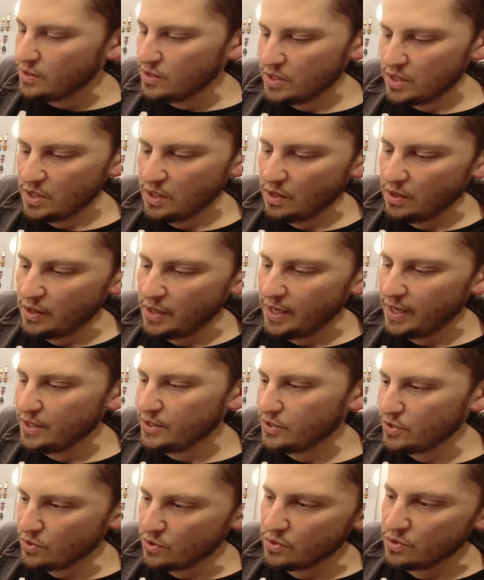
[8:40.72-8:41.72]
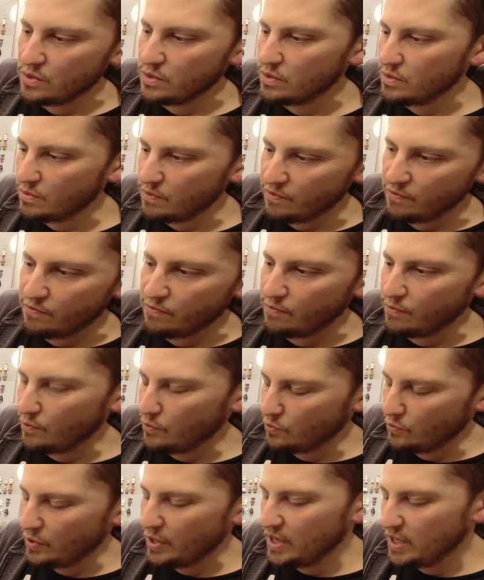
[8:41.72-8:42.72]
See how it has the
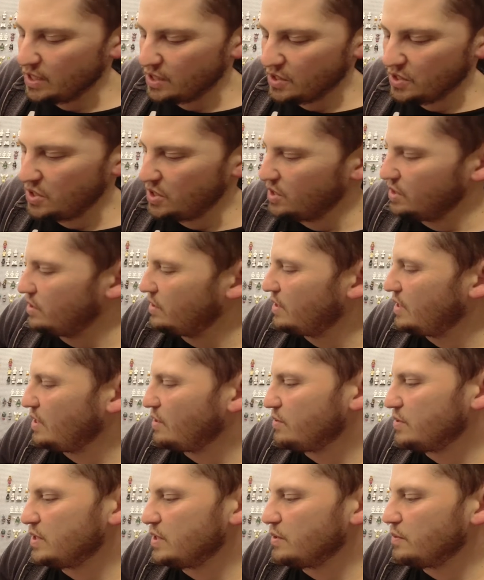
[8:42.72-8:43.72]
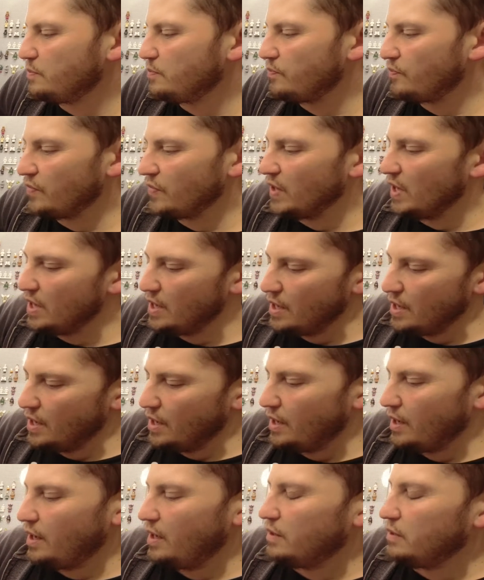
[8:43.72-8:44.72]
rakes down there?
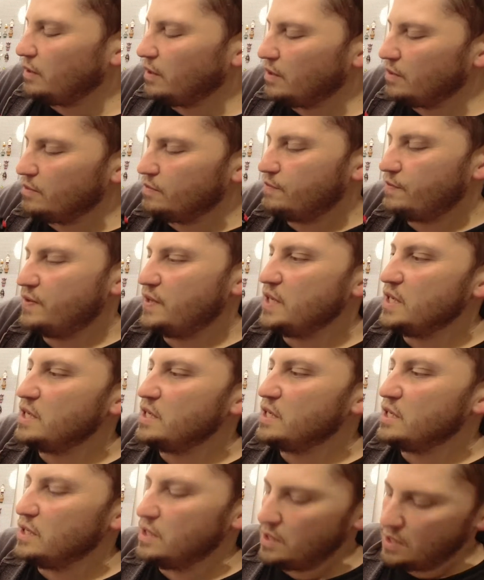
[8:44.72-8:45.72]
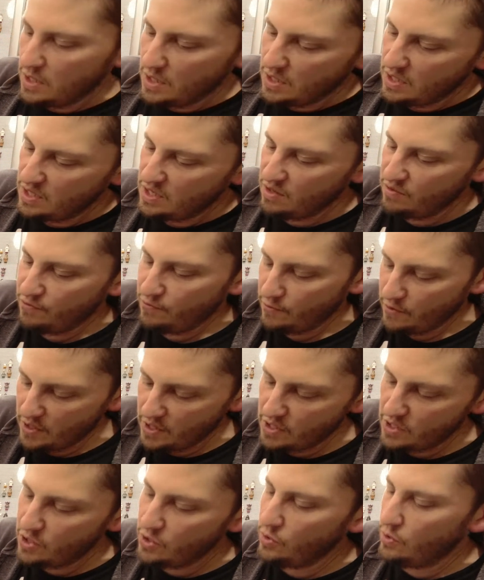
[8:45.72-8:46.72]
I love the
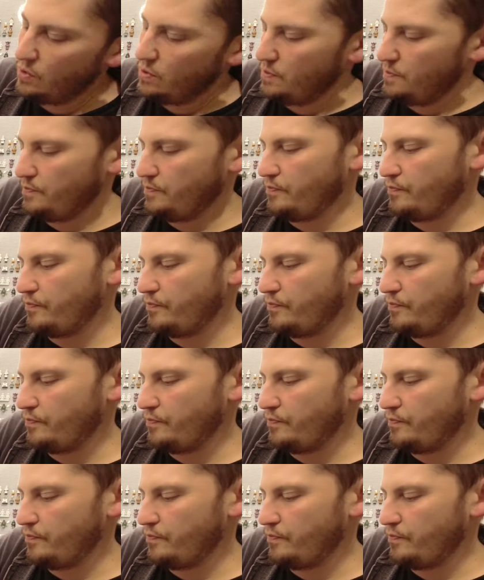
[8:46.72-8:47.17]
differential